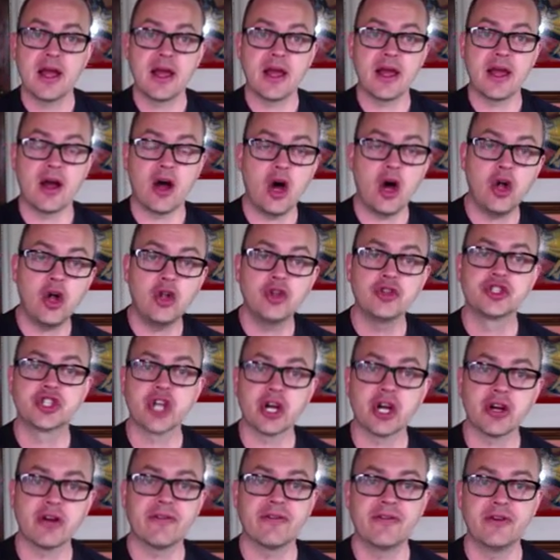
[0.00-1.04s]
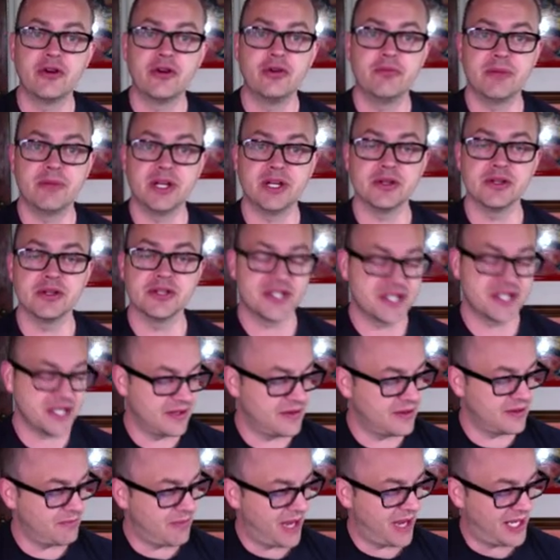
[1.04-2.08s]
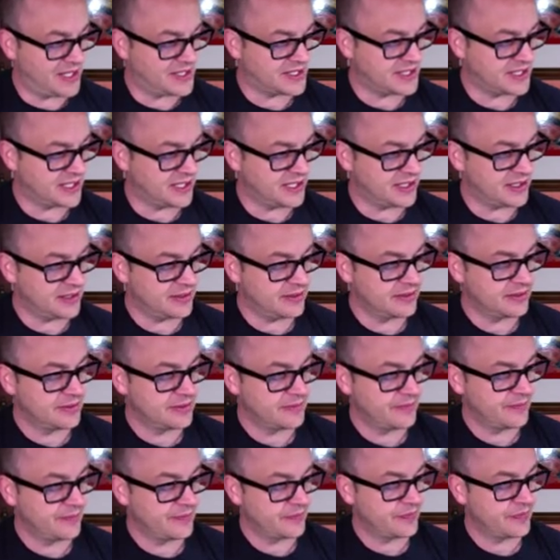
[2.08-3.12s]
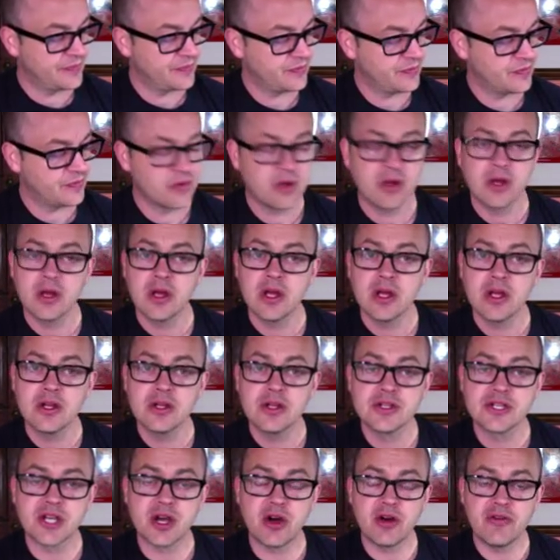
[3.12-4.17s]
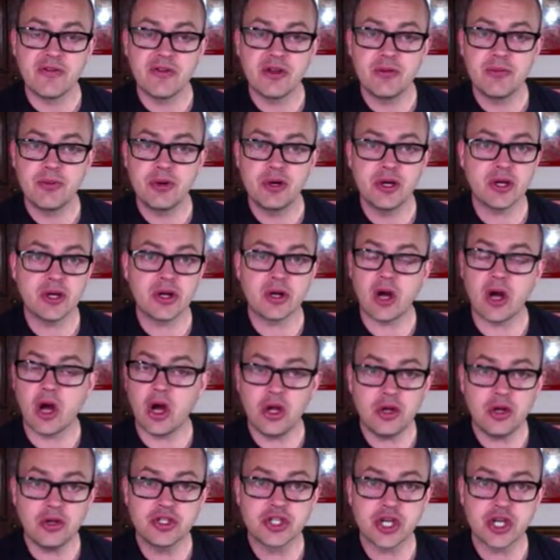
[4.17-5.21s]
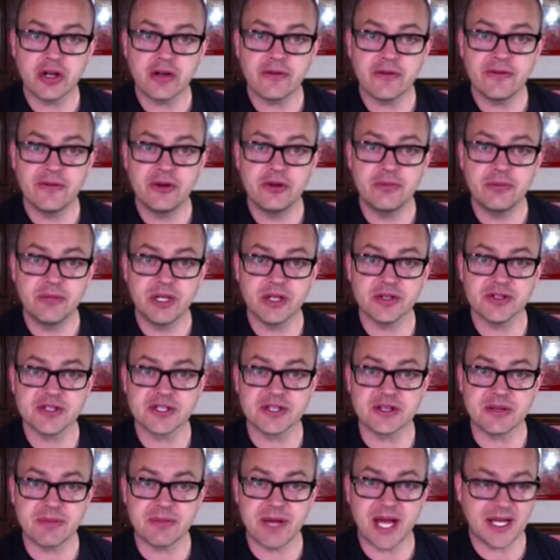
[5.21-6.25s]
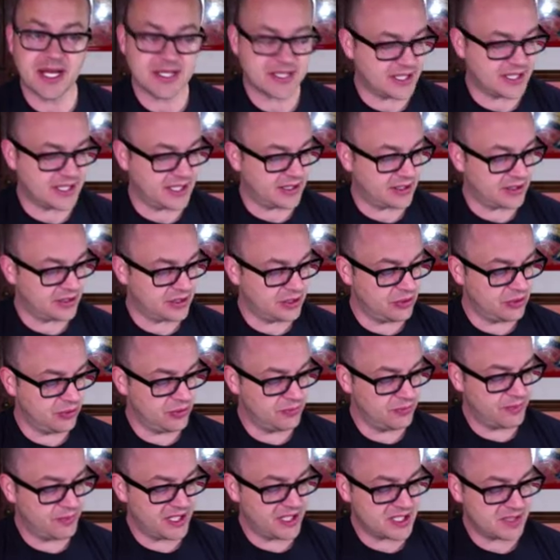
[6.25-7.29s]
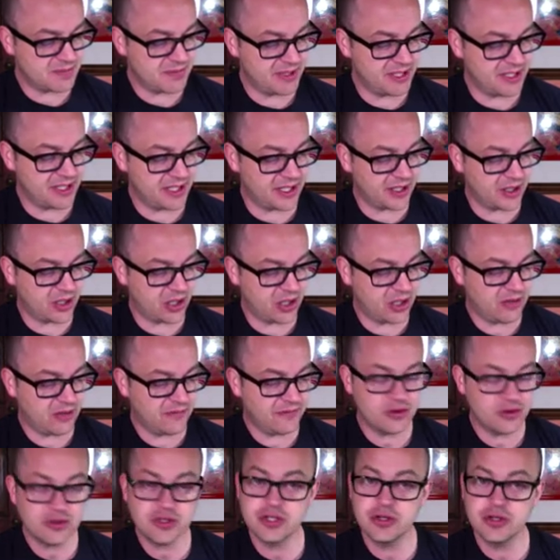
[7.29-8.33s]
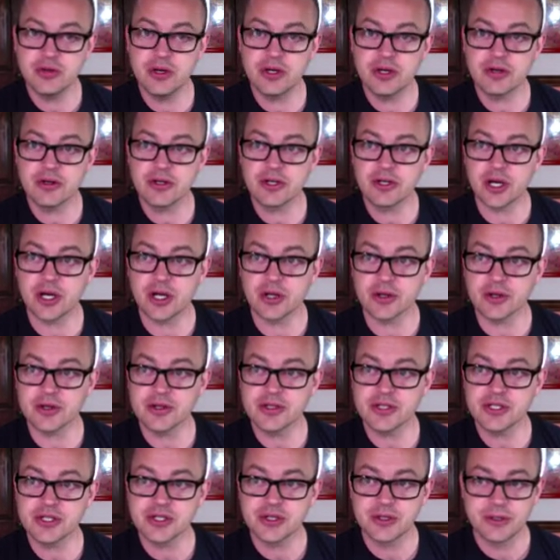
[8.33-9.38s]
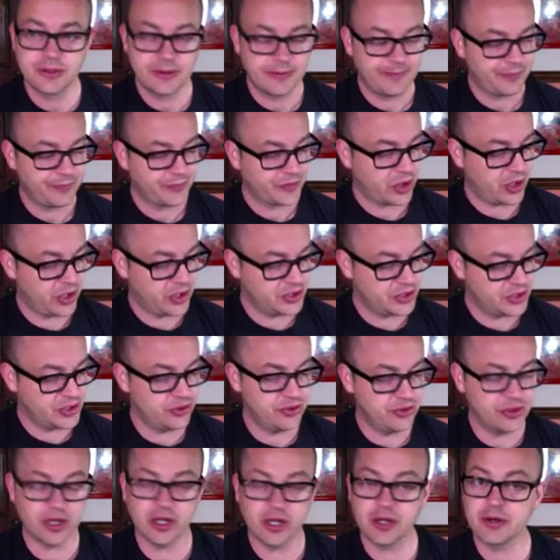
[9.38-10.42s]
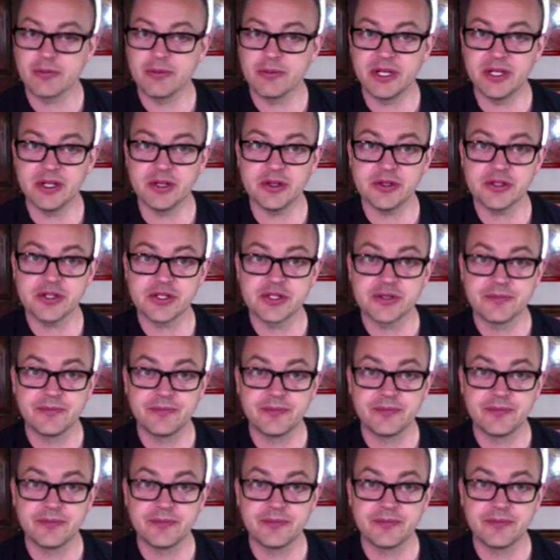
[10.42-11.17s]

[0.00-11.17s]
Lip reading: all junk food meals in the basket. So if you put all junk food meals in the basket, you would be spending all of your $200 on $2 meals.